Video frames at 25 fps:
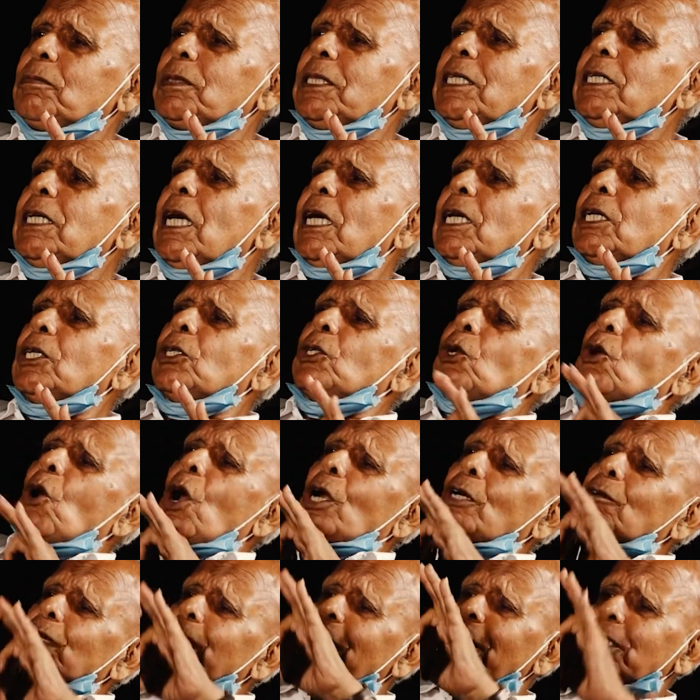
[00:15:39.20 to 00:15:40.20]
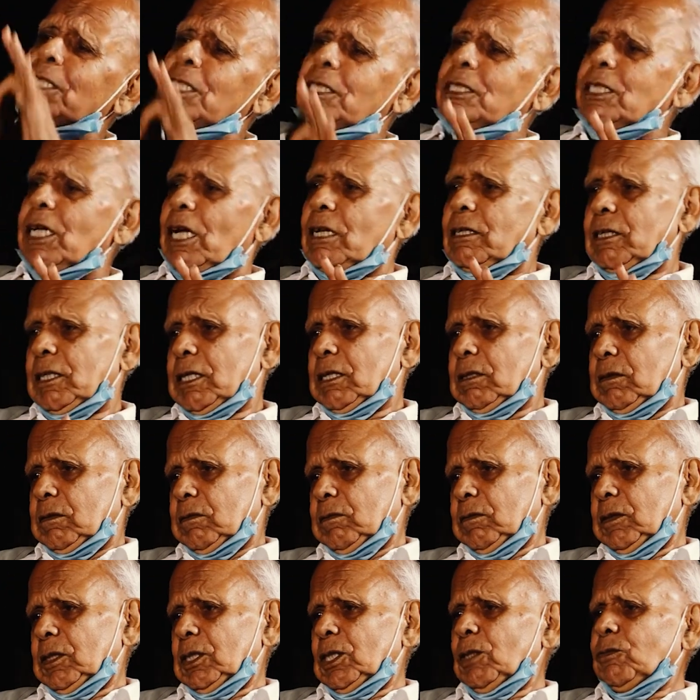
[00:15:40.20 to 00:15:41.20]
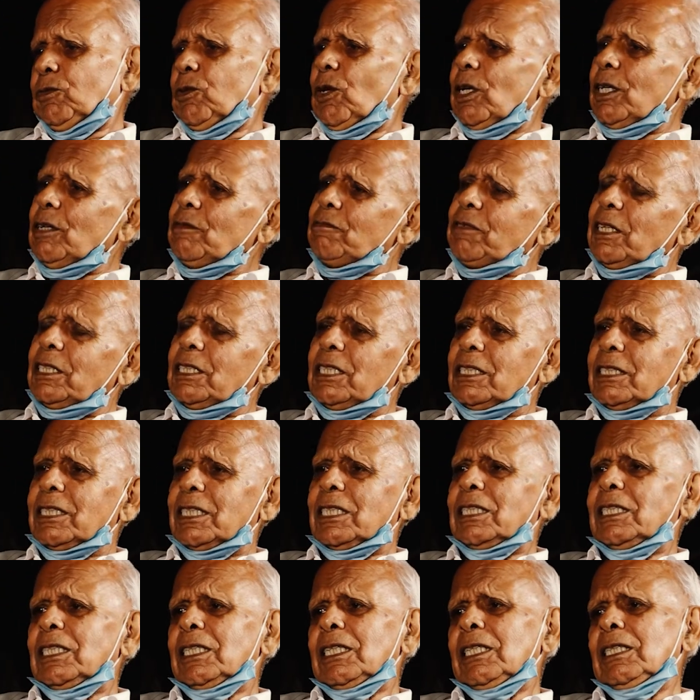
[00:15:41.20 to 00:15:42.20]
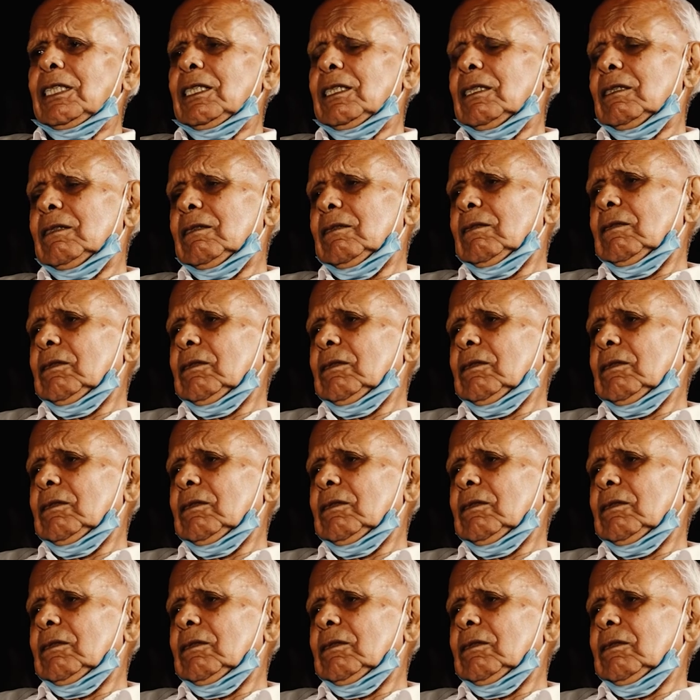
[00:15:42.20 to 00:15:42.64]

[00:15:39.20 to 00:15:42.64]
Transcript: be a non-vegetarian. If you are a vegetarian,